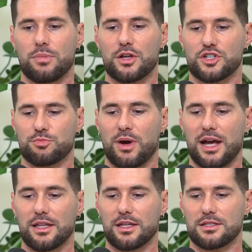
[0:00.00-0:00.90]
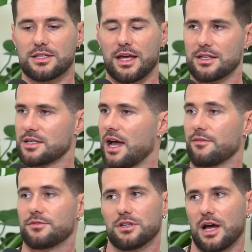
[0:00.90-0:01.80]
Pontius Pilate says,
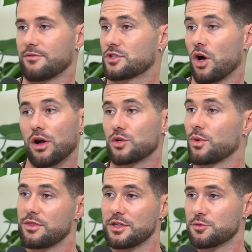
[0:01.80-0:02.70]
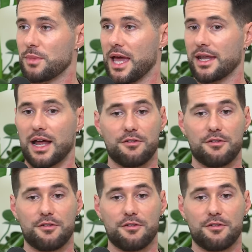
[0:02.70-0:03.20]
"I've I've talked with this man.